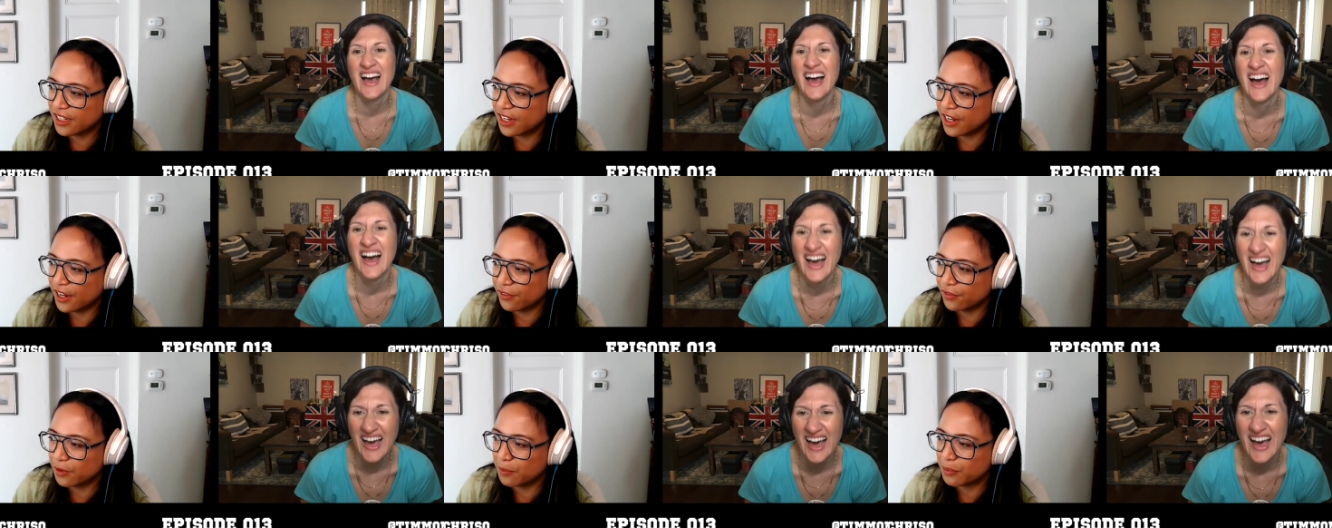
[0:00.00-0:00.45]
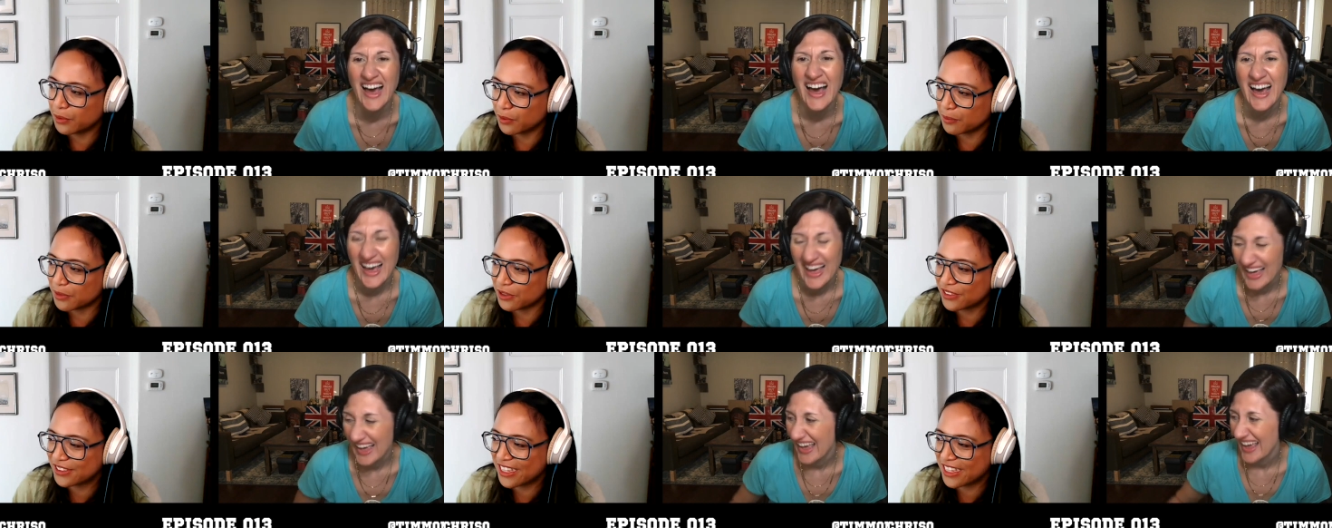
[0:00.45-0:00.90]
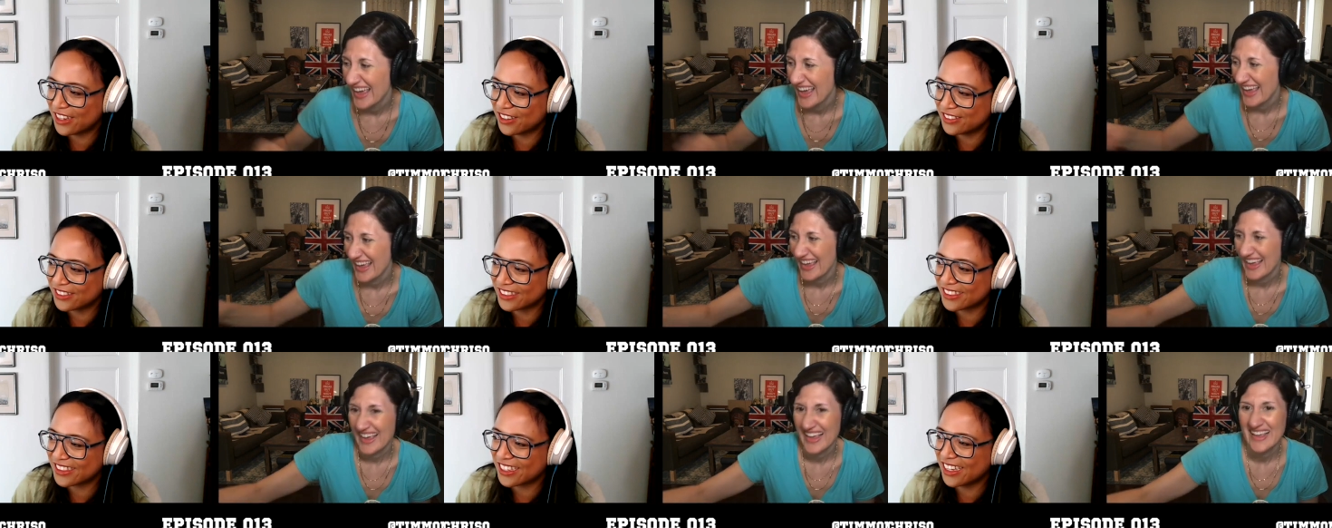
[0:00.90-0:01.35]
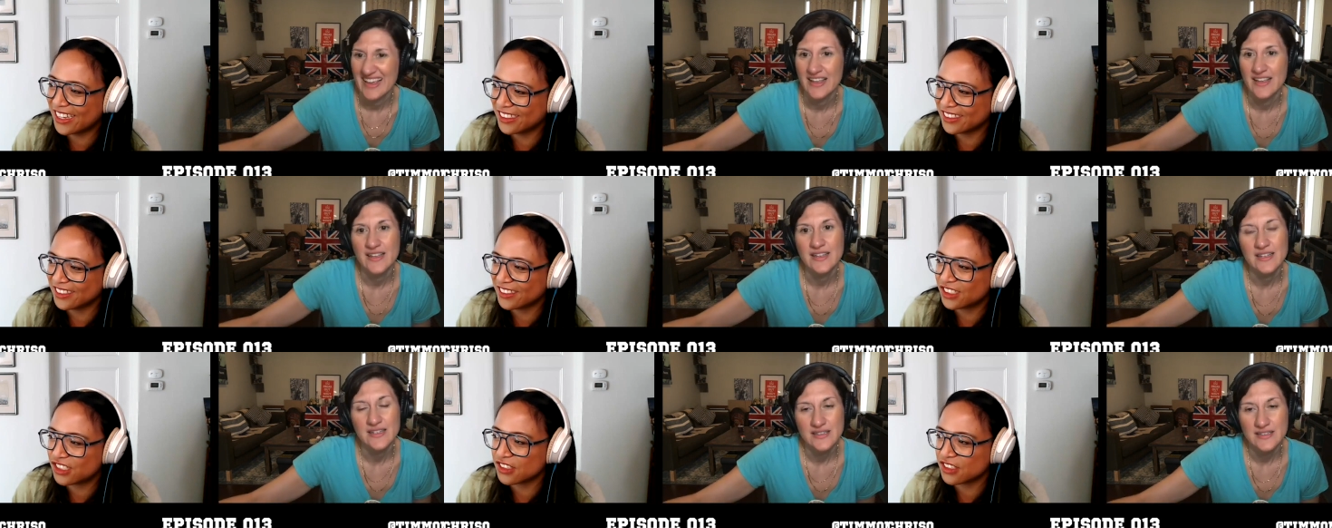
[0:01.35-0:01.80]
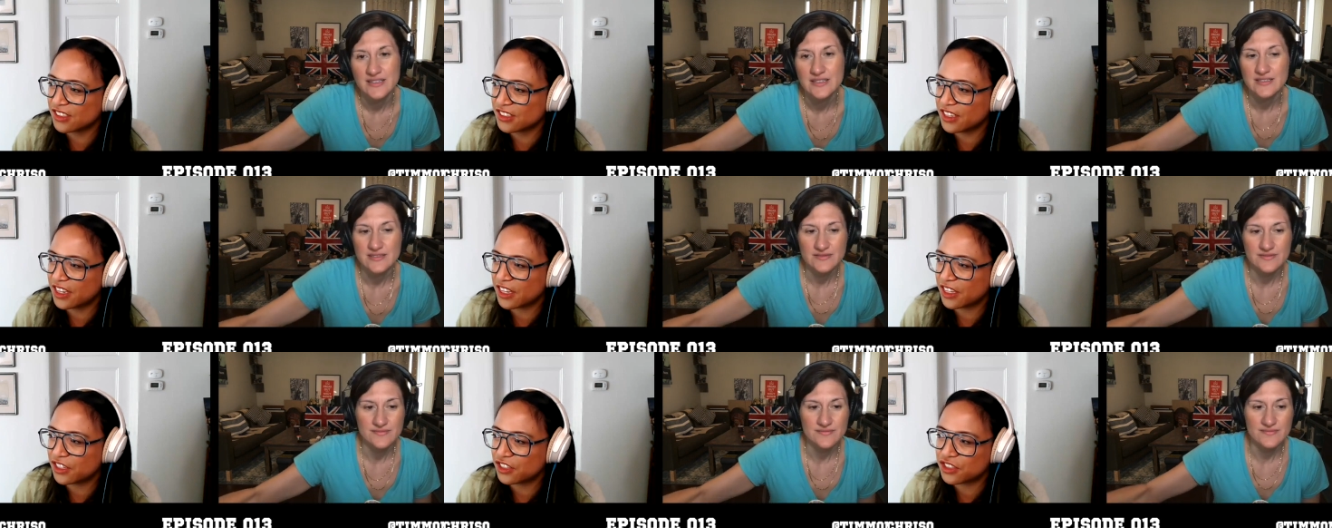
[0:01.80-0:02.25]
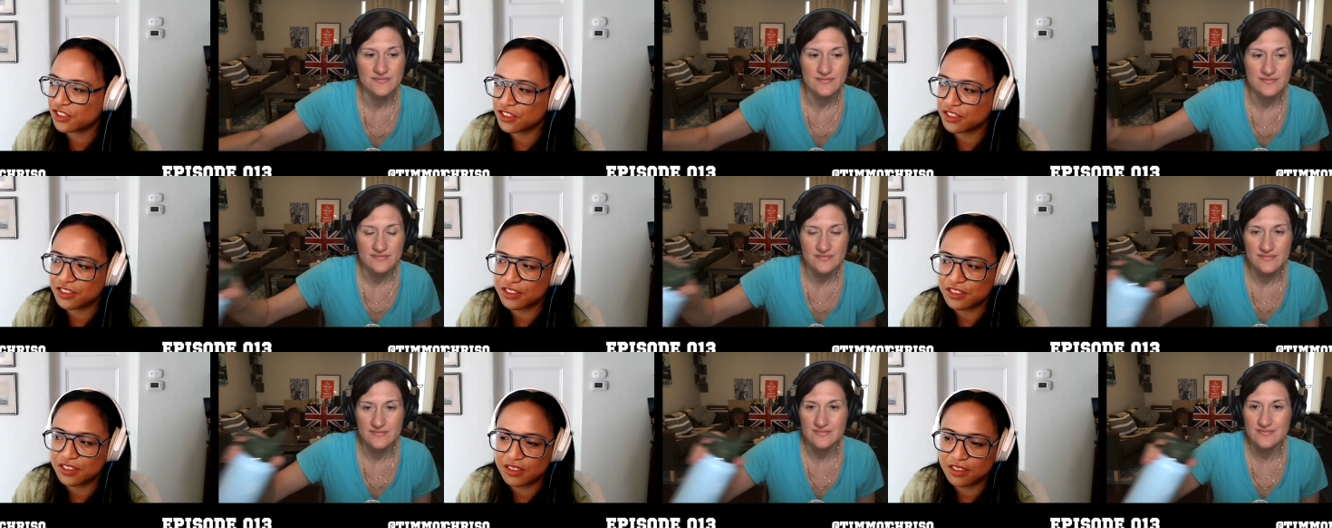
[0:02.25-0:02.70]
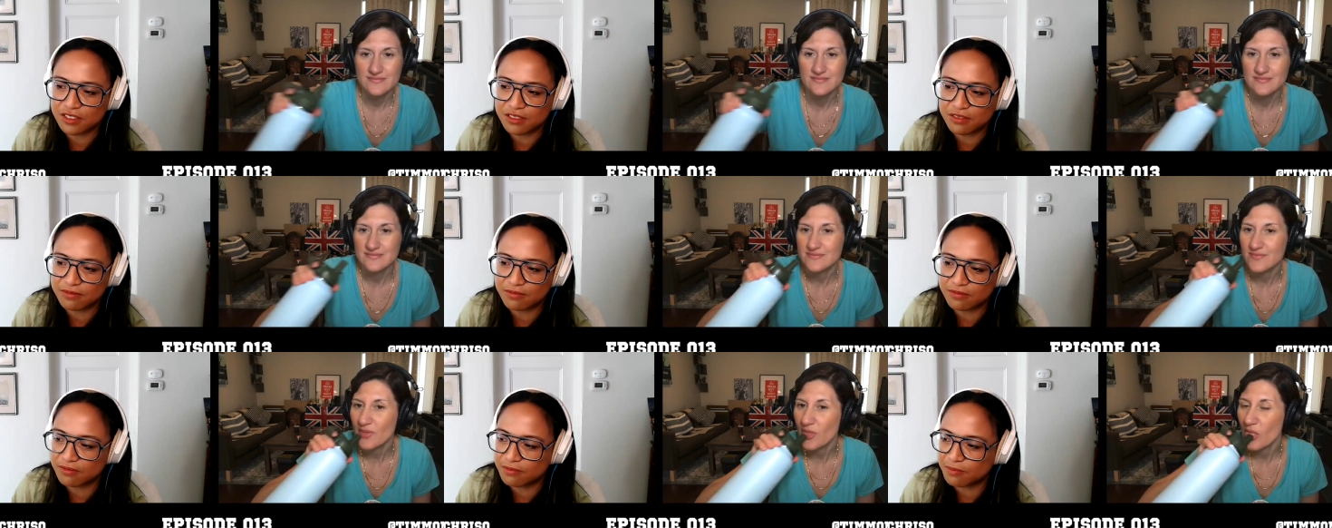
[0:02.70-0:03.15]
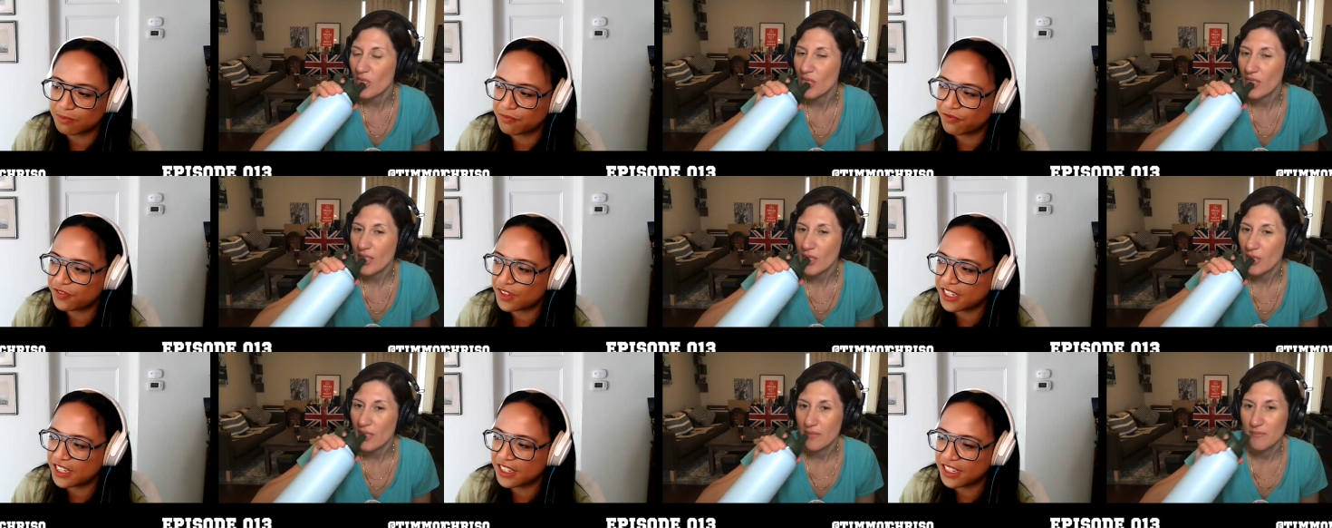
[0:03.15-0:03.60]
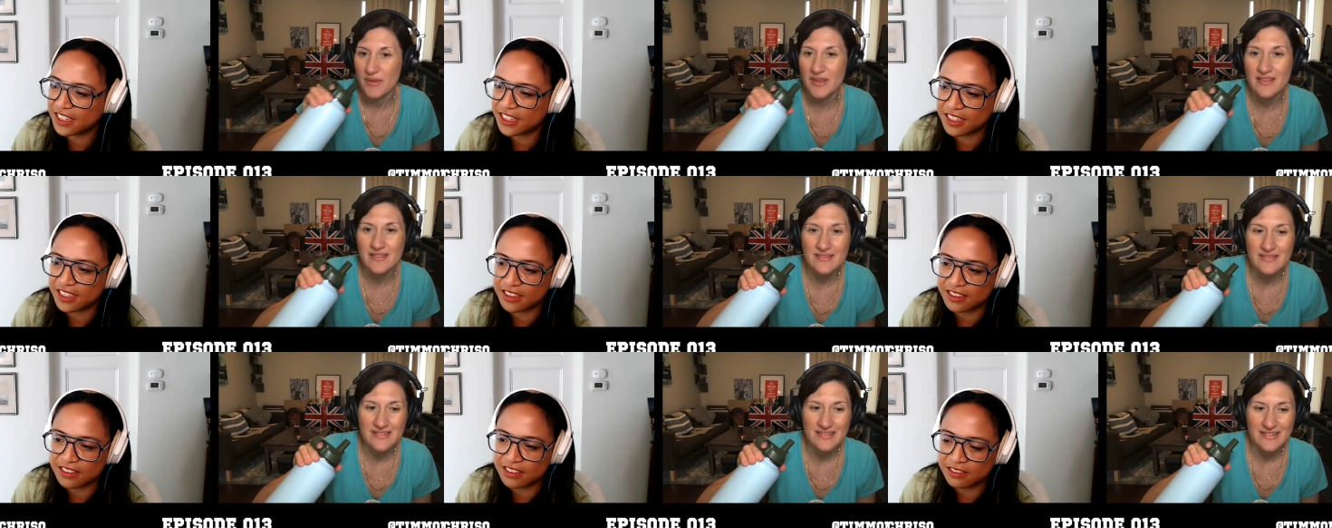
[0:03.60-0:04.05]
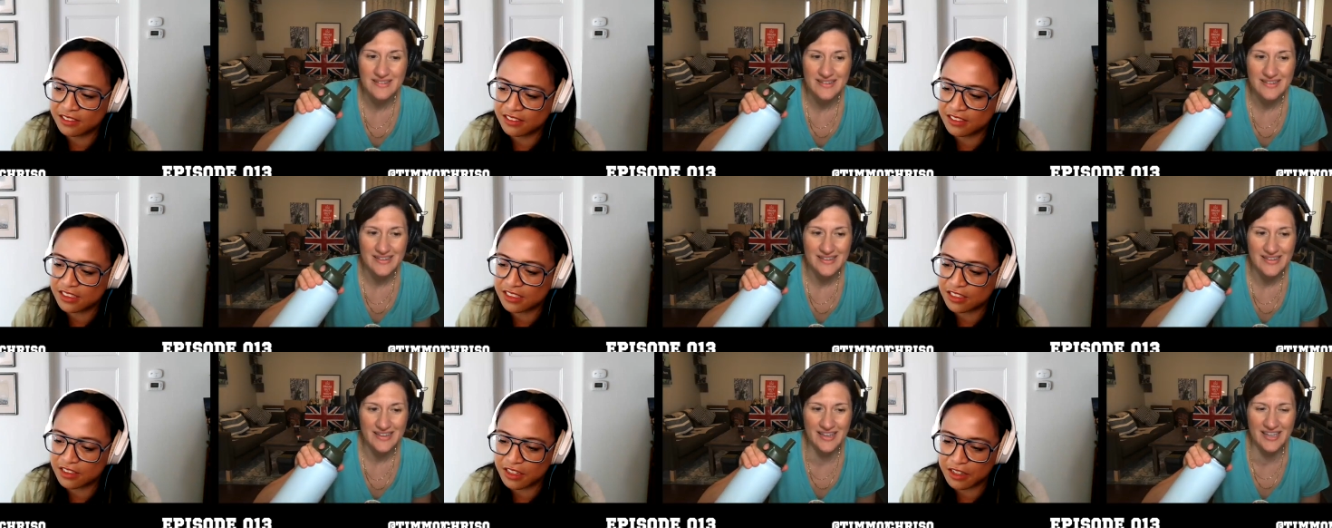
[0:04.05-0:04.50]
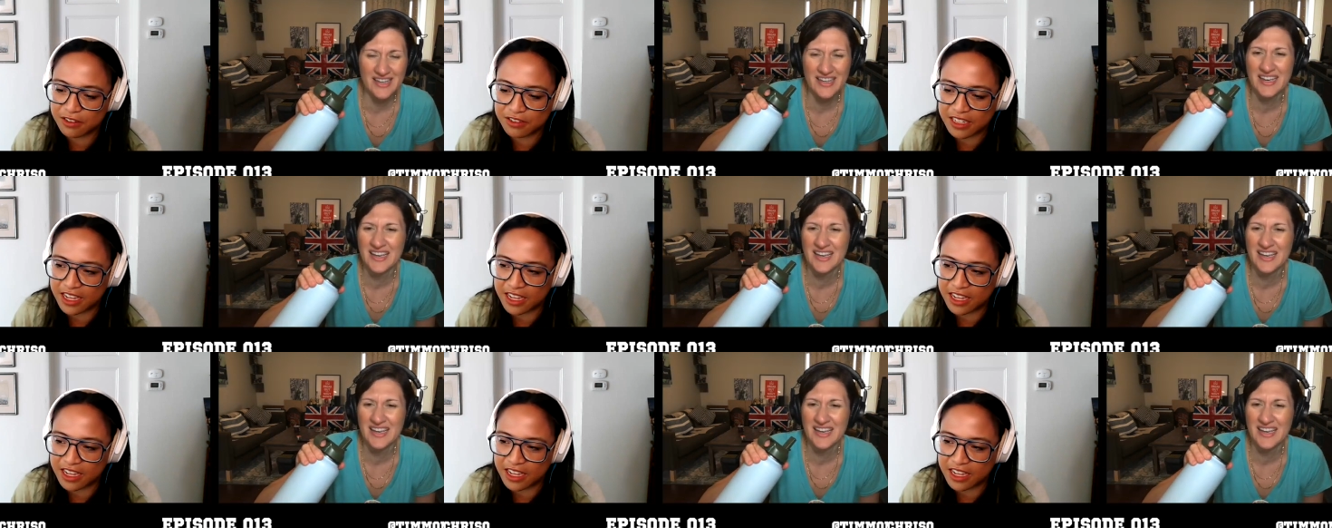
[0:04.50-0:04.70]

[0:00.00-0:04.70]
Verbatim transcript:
Speaker 1: of a boomer's house and just like just feeding it- into their